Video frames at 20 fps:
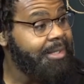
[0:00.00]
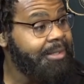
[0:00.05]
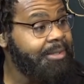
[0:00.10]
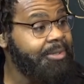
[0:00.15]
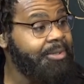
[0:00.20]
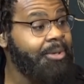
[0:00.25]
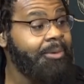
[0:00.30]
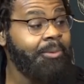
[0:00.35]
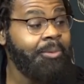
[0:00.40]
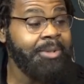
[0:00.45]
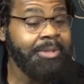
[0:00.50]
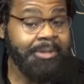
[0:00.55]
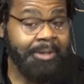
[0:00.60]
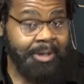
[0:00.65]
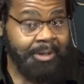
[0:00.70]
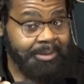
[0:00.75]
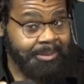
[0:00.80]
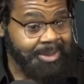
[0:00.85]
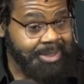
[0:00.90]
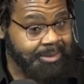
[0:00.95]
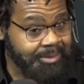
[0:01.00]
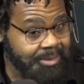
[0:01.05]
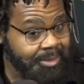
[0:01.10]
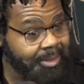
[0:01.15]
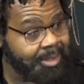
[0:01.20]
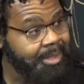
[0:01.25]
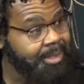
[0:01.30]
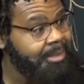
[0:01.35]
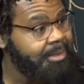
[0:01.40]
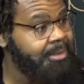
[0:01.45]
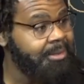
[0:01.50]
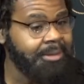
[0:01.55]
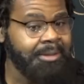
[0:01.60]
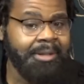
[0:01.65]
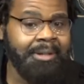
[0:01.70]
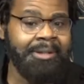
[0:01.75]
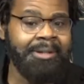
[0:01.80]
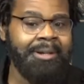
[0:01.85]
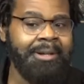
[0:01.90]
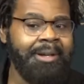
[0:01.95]
You know, we talked about star hunting
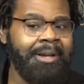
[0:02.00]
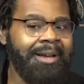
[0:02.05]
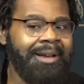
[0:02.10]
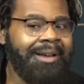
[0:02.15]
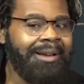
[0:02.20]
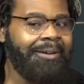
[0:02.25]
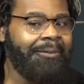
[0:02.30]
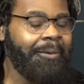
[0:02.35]
earlier. Mm-hmm.